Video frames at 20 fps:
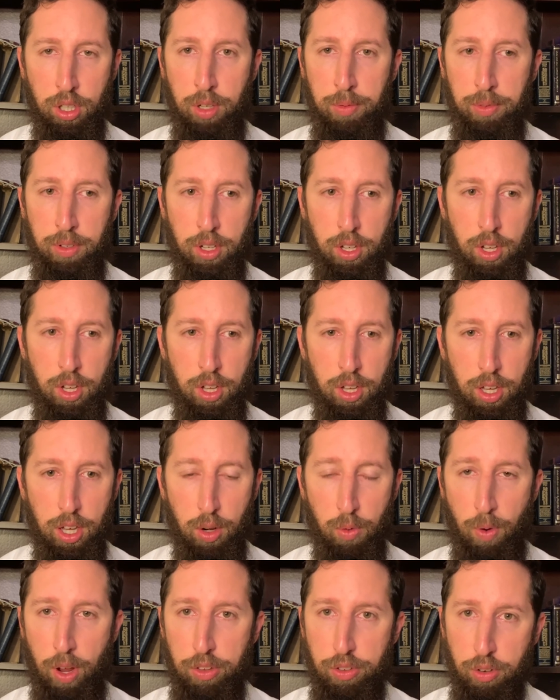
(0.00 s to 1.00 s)

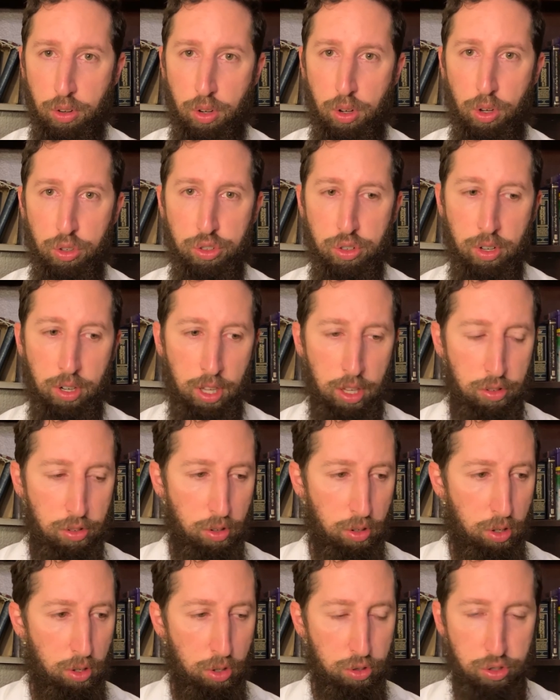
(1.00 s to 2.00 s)
in Western culture and
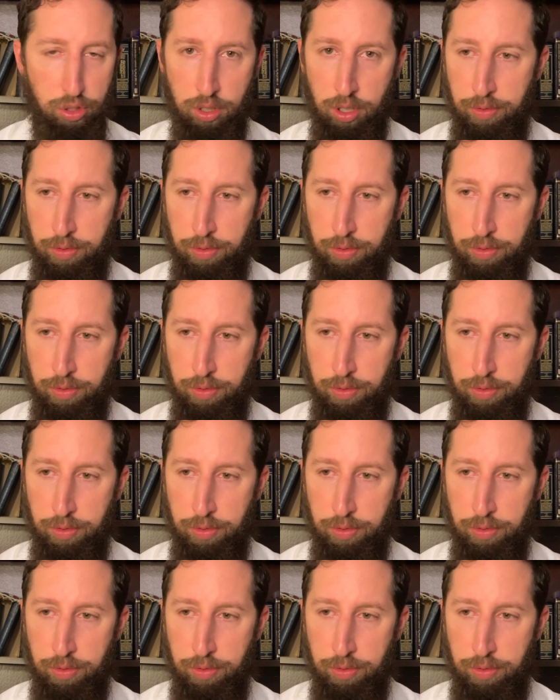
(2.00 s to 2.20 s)
Eastern culture